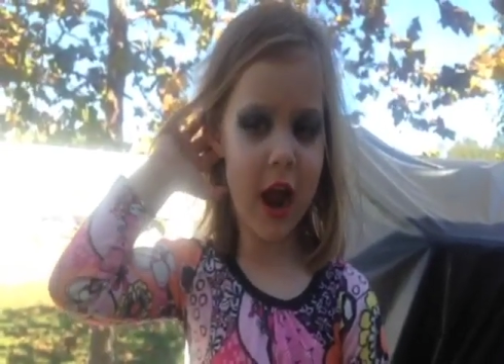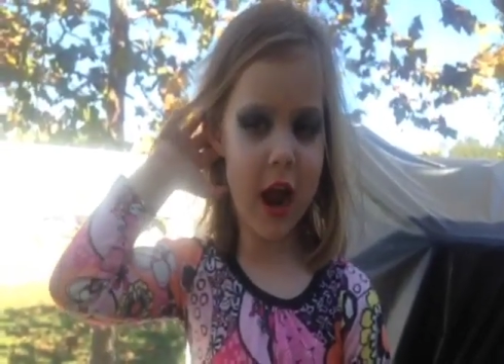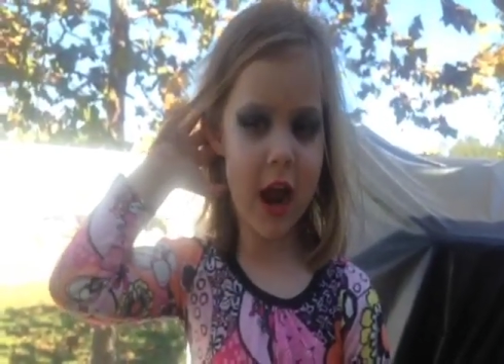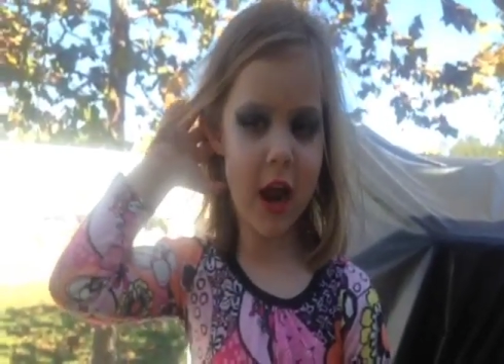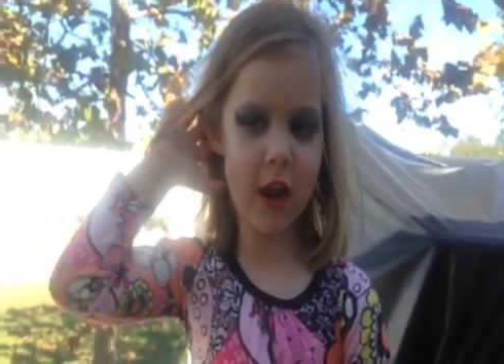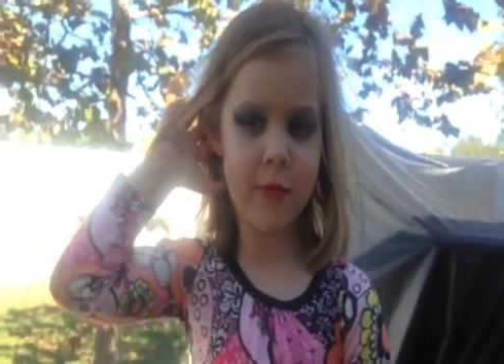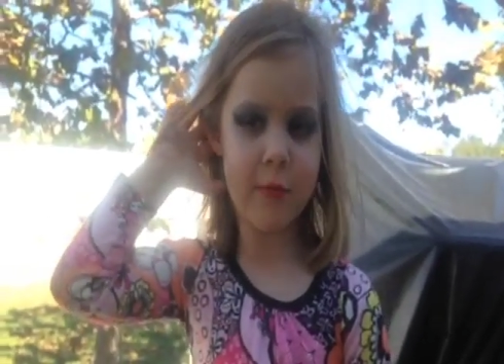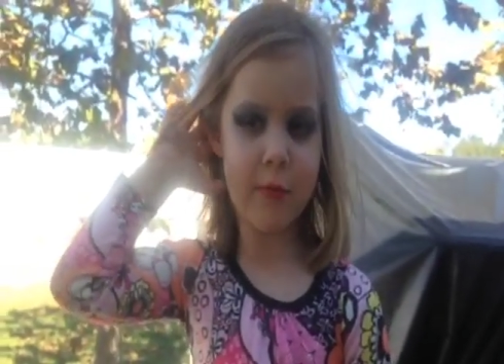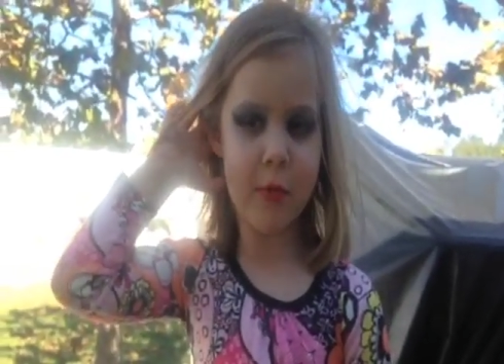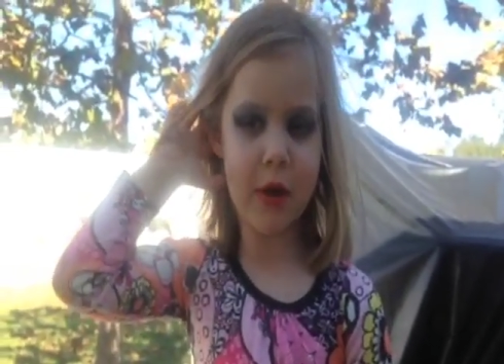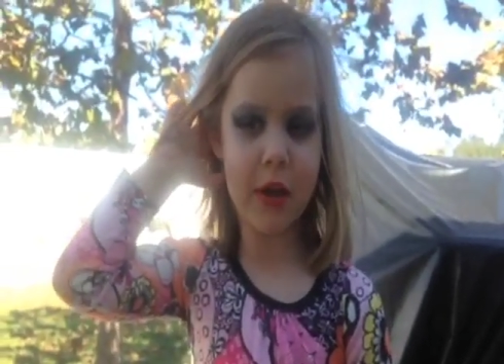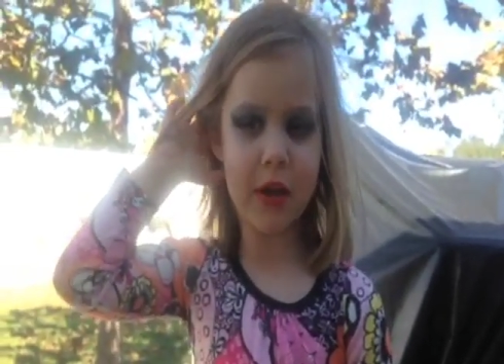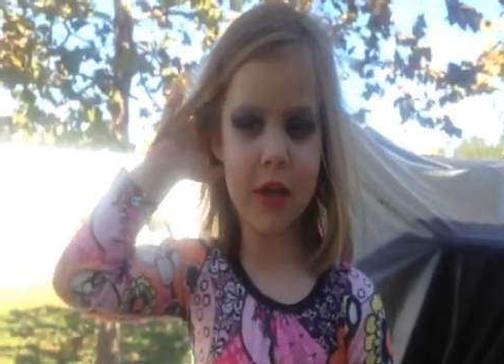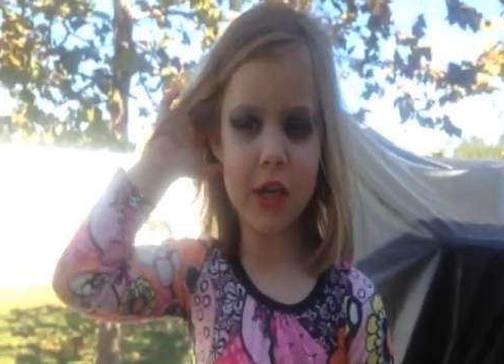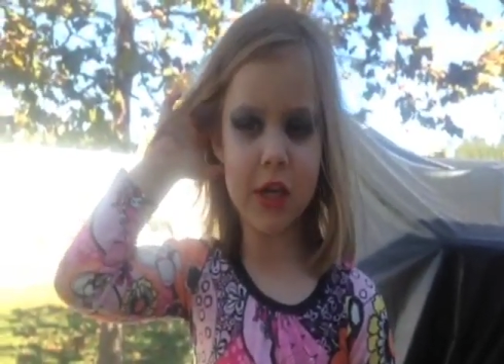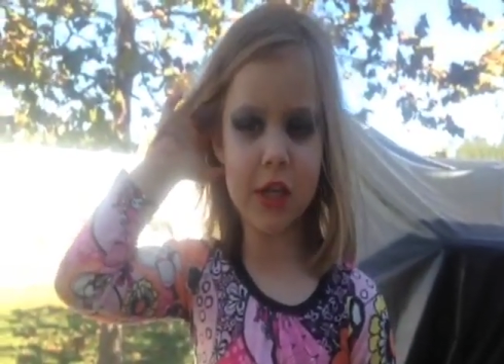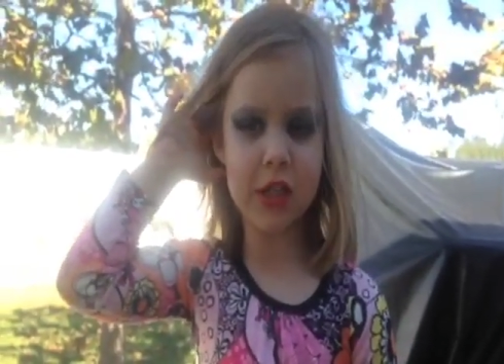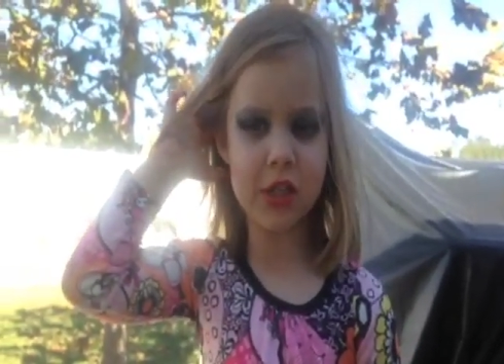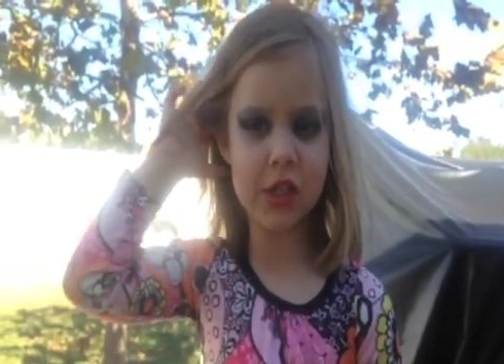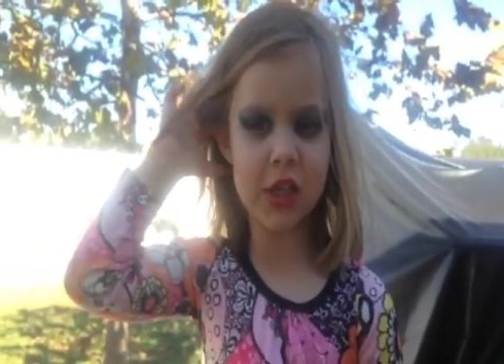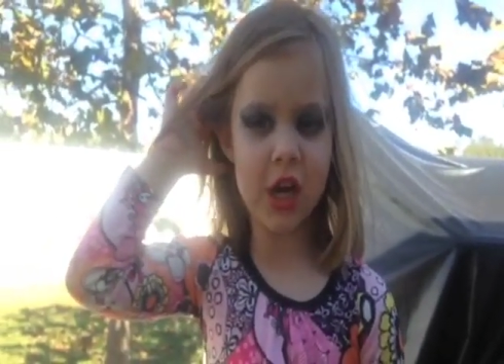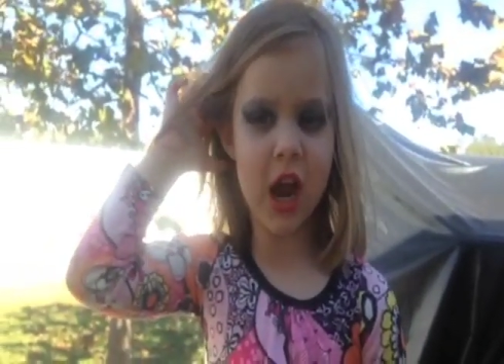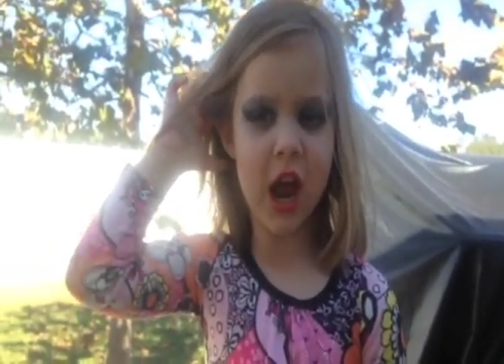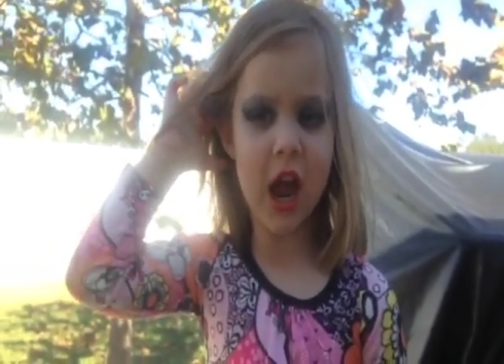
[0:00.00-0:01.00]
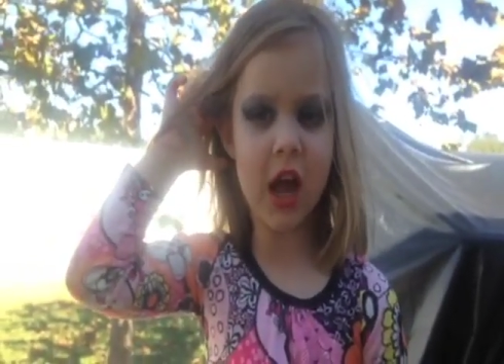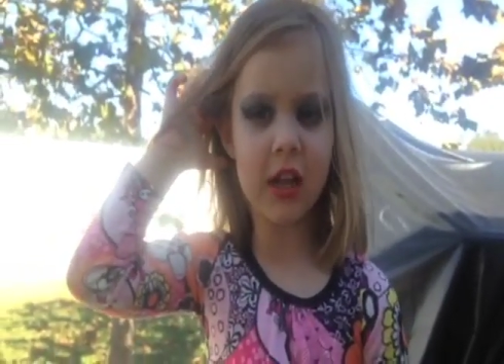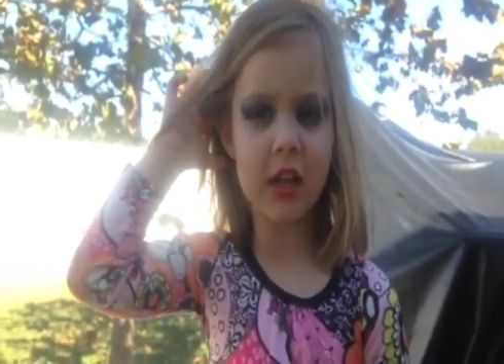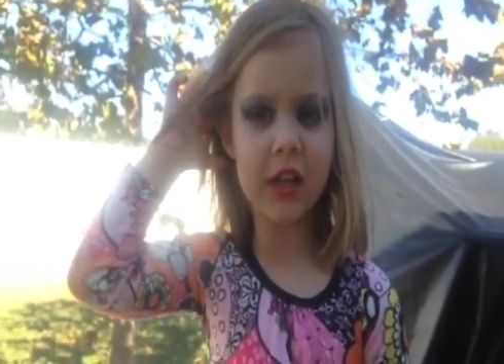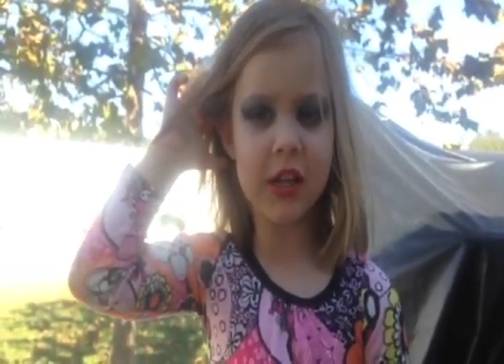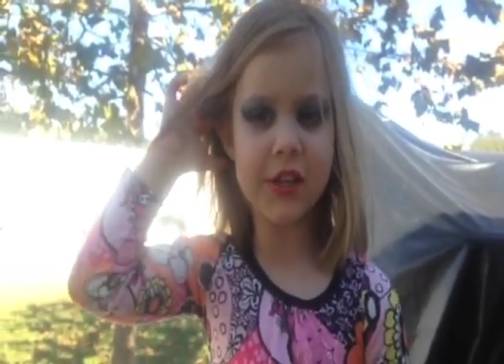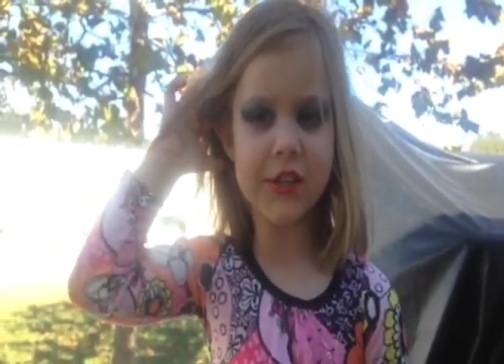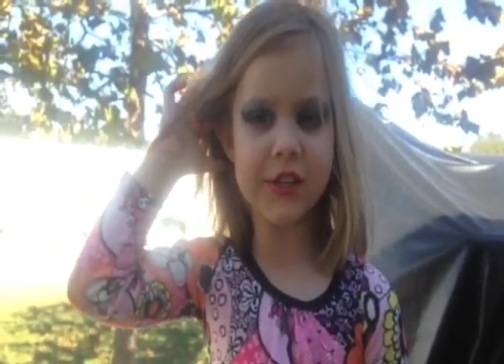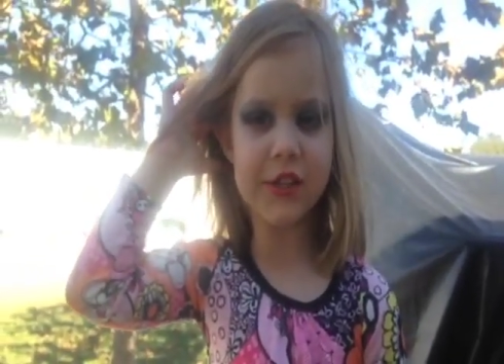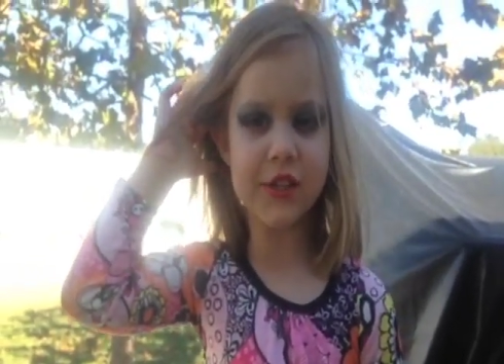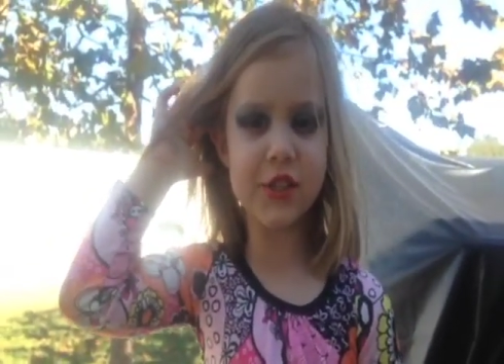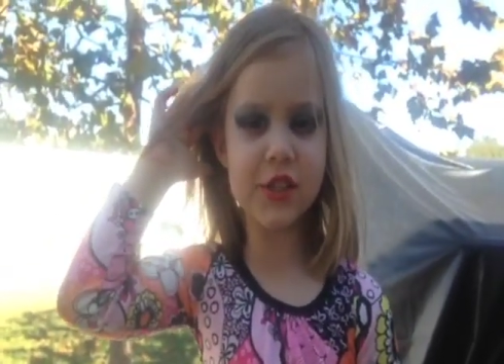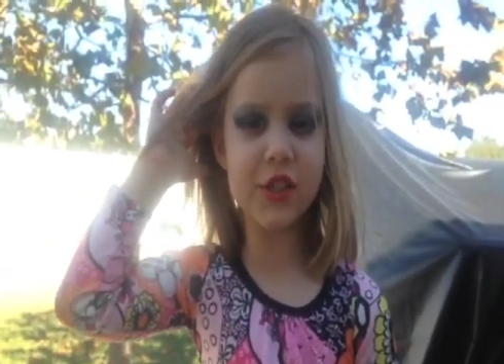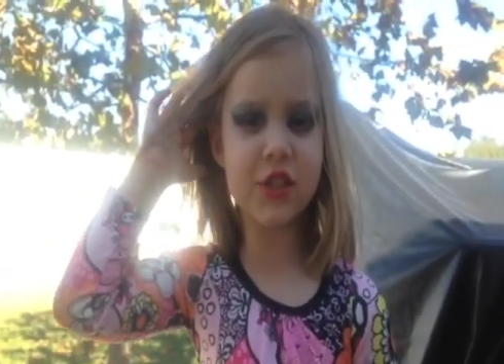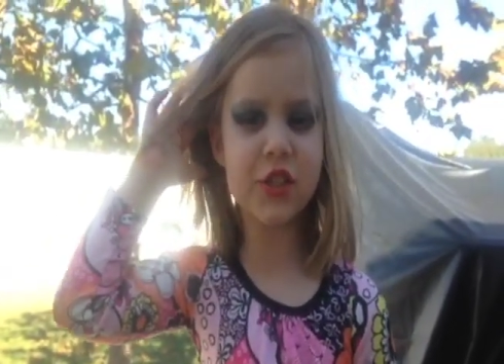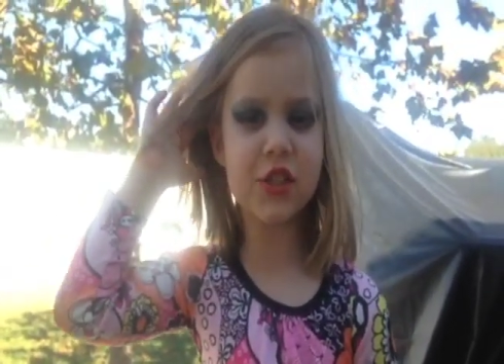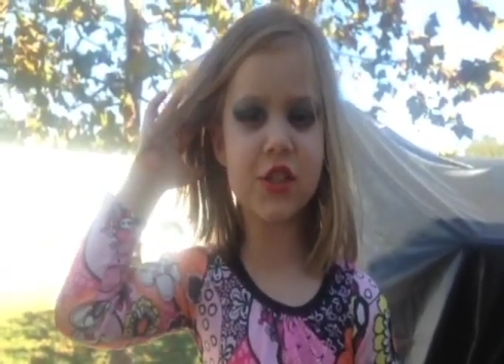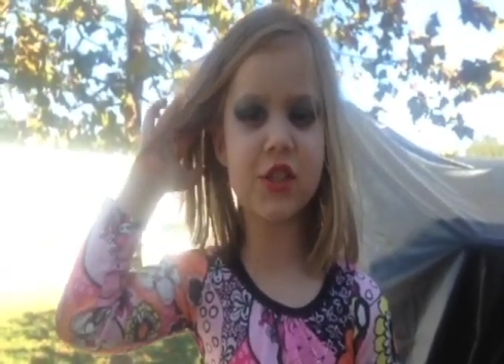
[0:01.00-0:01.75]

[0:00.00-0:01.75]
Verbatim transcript: ice bucket challenge.